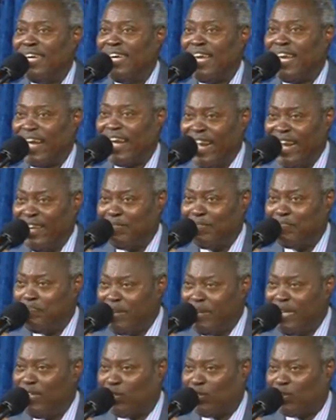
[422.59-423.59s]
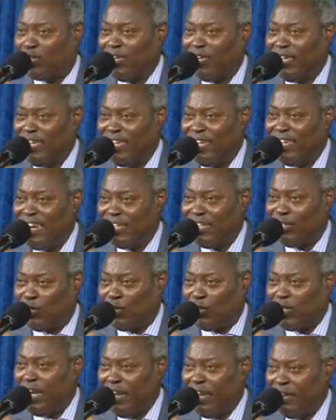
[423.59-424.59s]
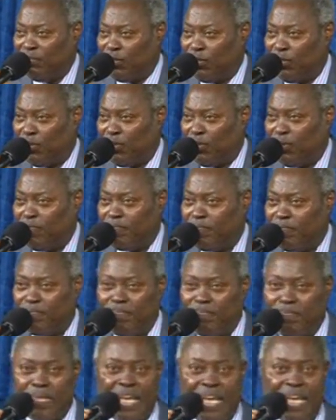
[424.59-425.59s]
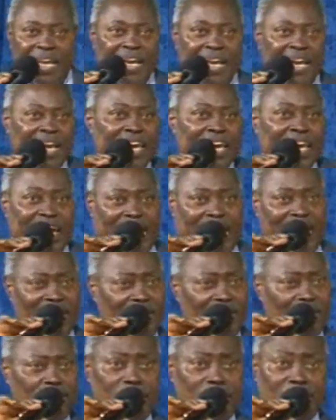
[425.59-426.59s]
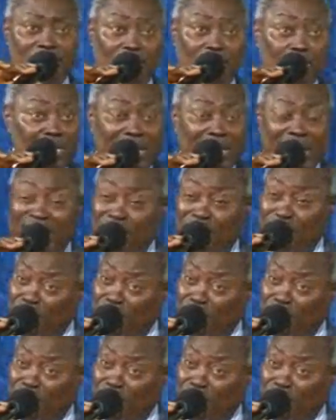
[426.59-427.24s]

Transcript: A kind of ministry that saves, a kind of ministry that